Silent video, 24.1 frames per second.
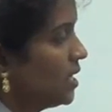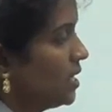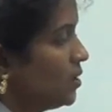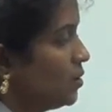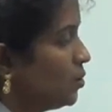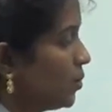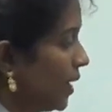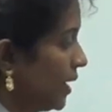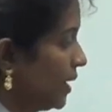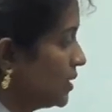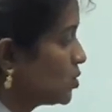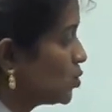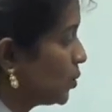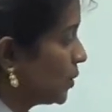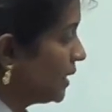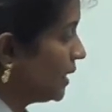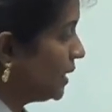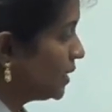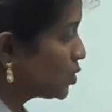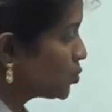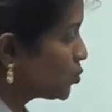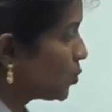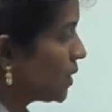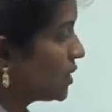Okay, so
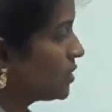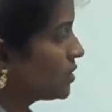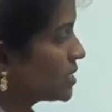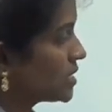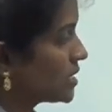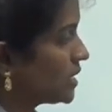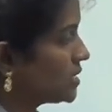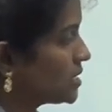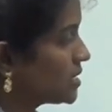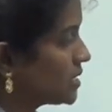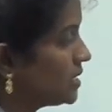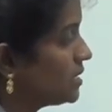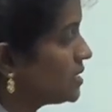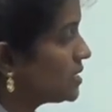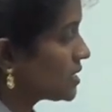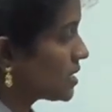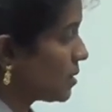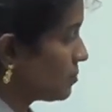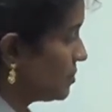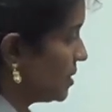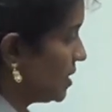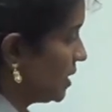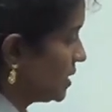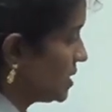each one results in
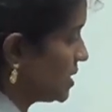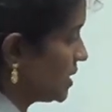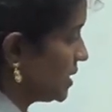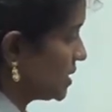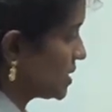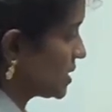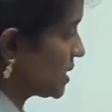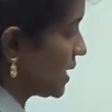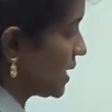some disease,